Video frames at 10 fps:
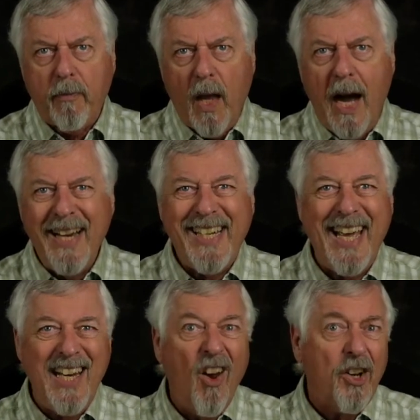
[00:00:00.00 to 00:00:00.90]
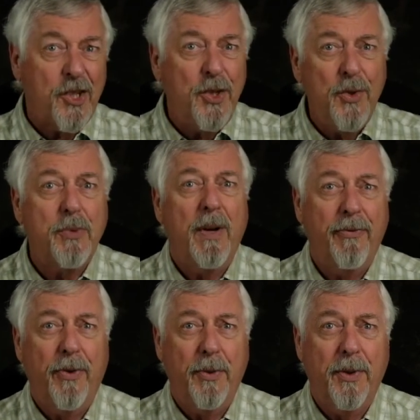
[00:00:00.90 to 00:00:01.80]
I tend not to use my
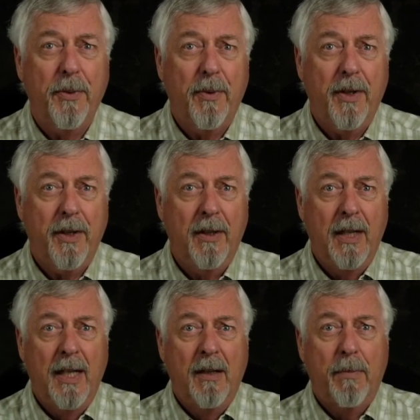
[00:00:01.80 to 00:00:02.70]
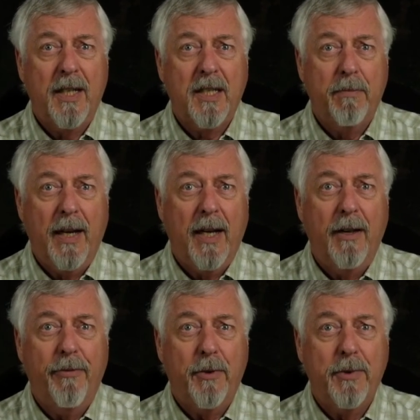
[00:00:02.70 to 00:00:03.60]
phone on the water. Plus, my
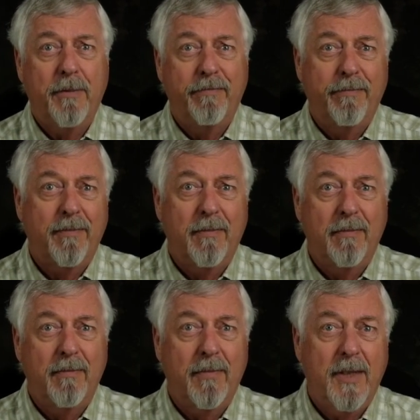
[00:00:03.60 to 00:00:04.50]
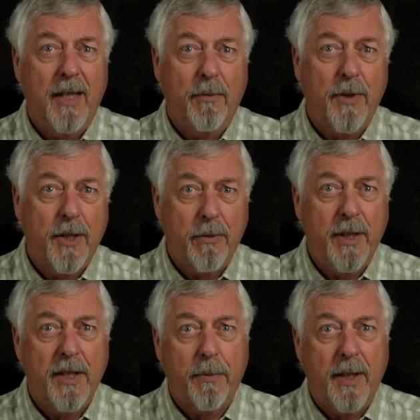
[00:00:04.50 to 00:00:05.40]
iPhone 10 was
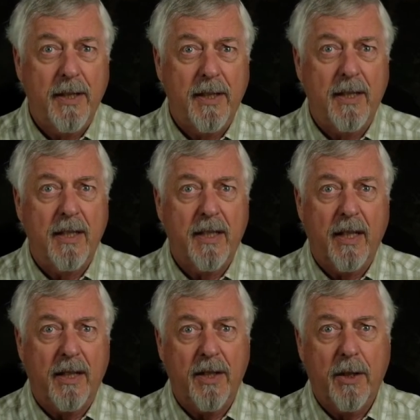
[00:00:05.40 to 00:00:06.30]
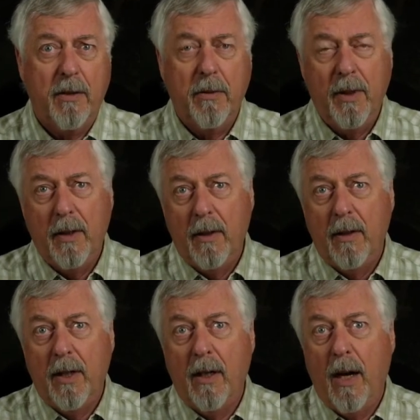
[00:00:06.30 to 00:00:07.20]
twice the price as this thing. So,
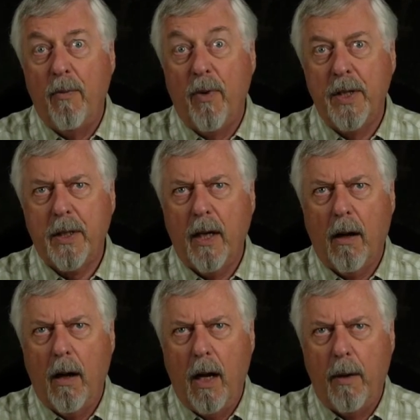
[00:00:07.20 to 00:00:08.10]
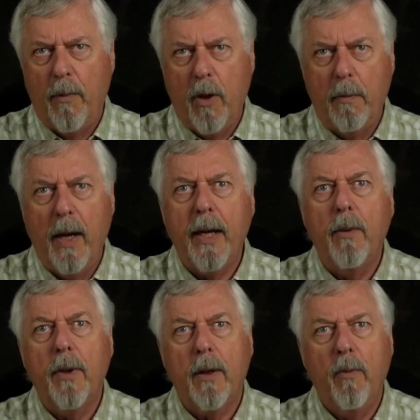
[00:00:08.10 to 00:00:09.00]
you know, I'm risking a lot more money
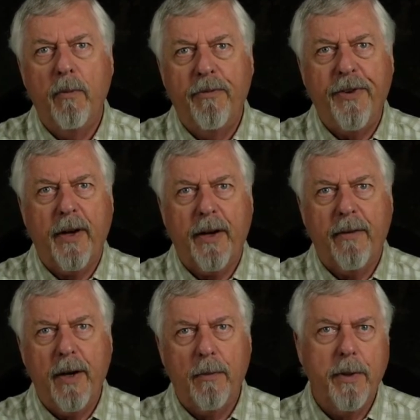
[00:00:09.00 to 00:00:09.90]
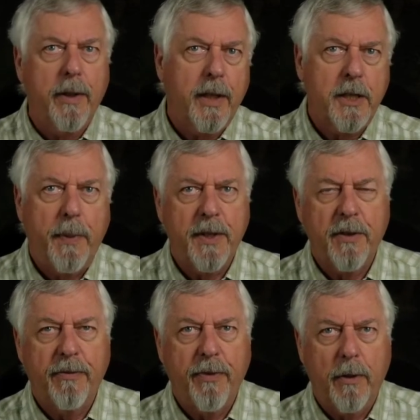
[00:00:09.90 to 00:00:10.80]
when I'm fiddling around with an
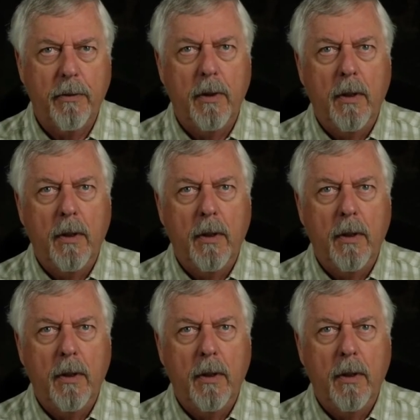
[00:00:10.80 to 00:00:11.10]
expensive phone.